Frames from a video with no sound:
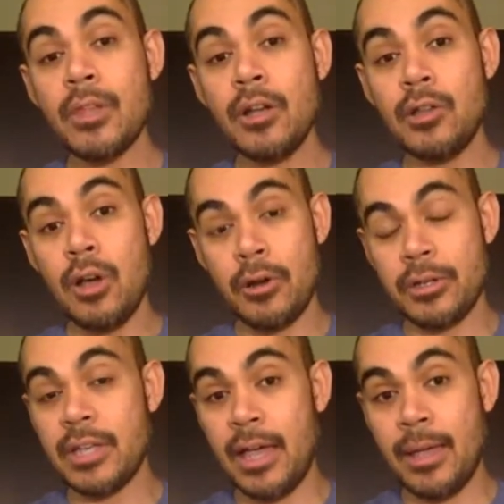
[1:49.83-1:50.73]

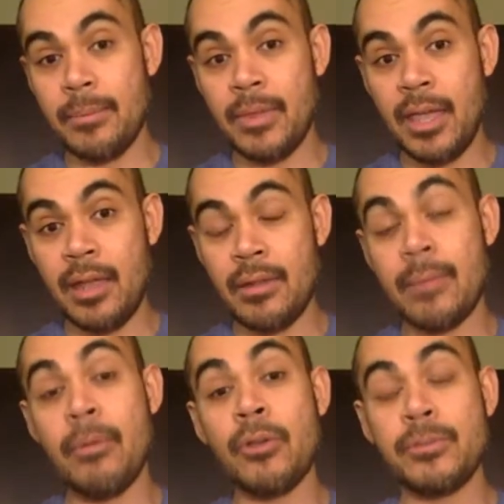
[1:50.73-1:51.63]
longer time
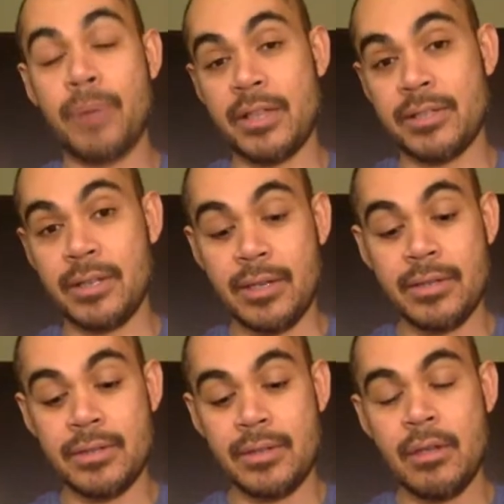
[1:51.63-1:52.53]
than most
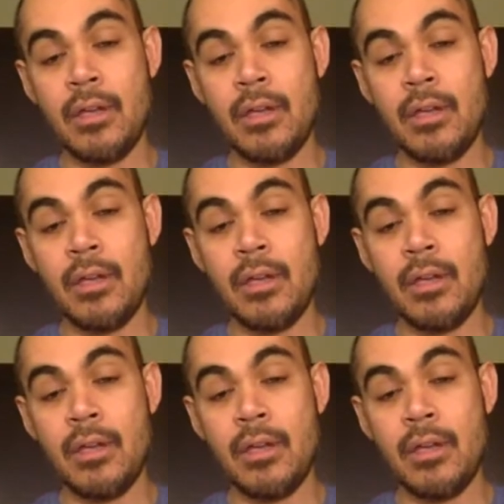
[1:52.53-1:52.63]
brassicas.